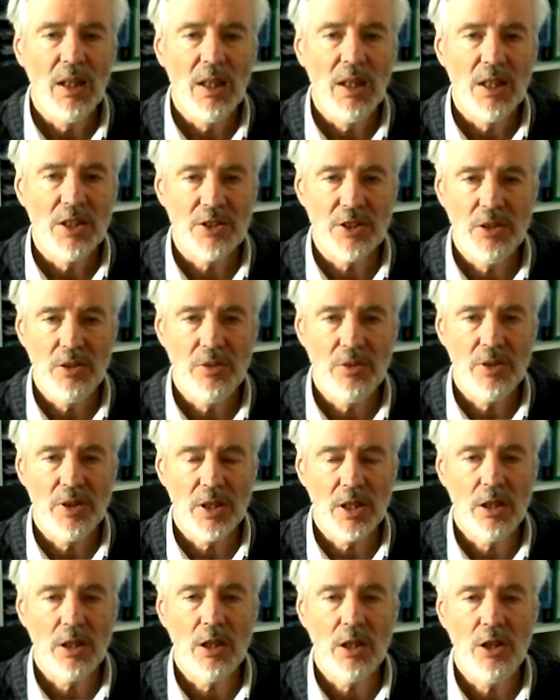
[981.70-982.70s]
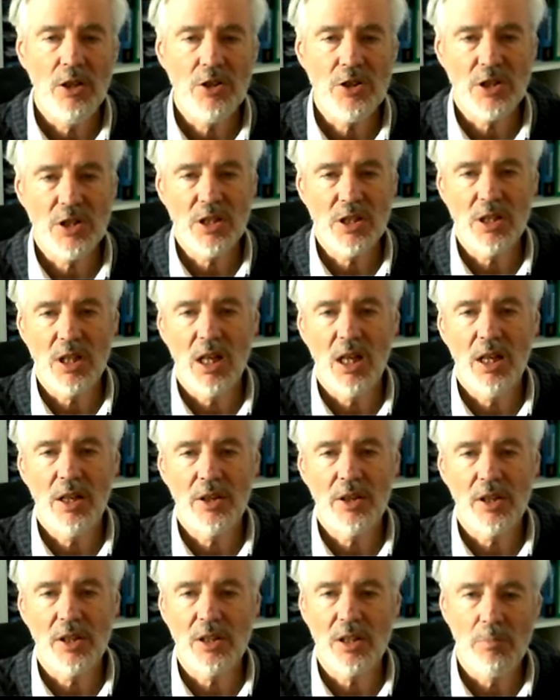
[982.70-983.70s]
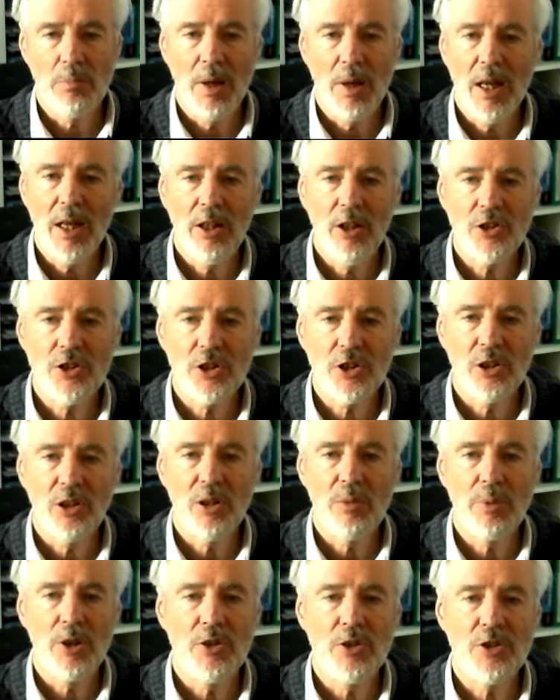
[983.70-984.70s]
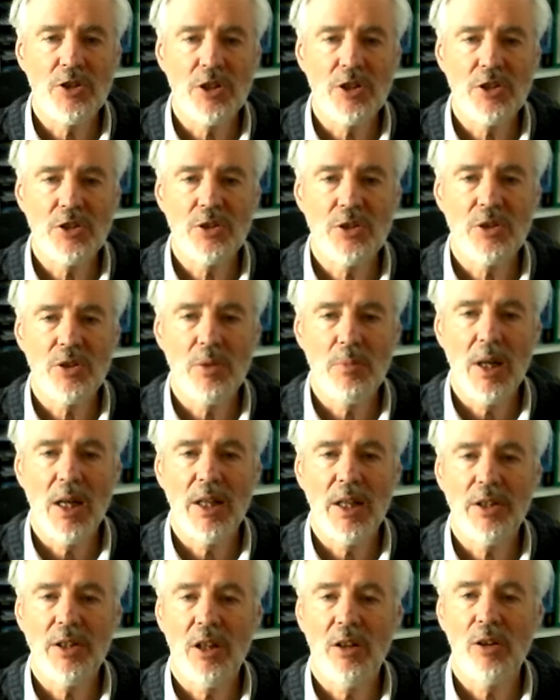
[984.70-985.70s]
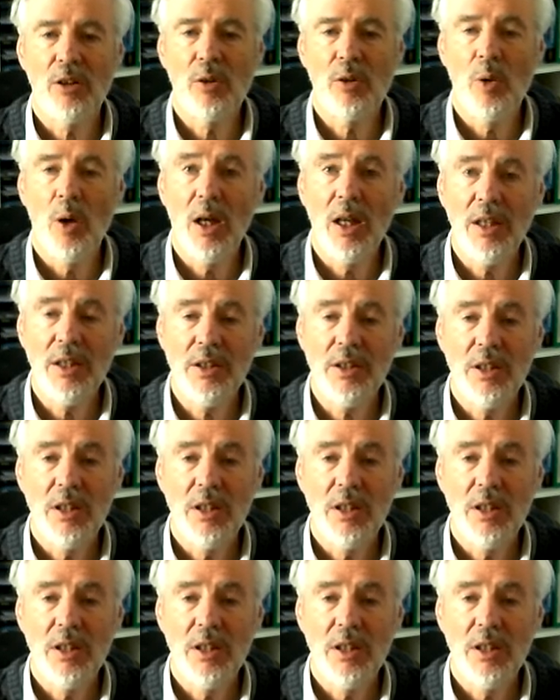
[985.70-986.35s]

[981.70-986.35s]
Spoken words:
So the conclusions are that the biological approaches to the mind are required